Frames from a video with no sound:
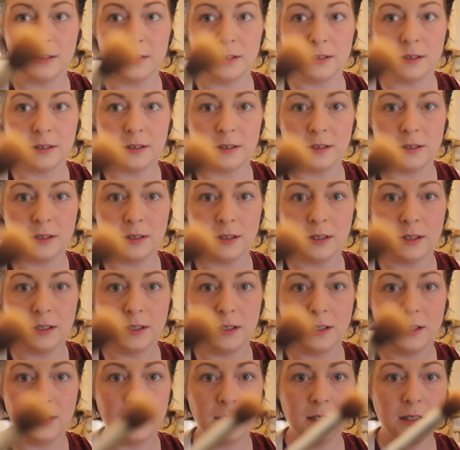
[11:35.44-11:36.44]

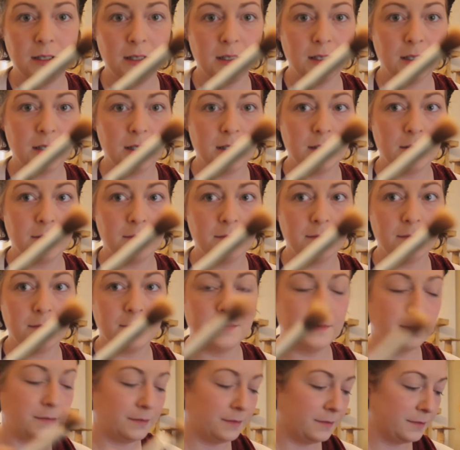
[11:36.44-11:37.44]

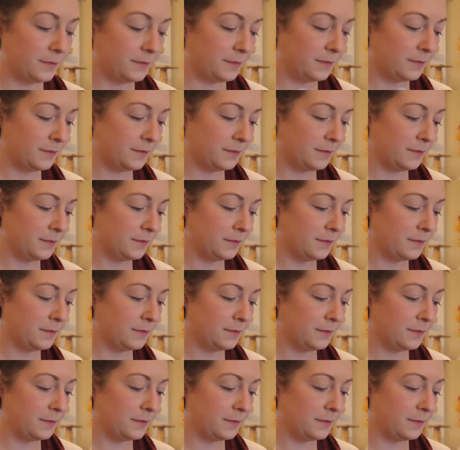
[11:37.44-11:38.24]
No one is speaking in this clip.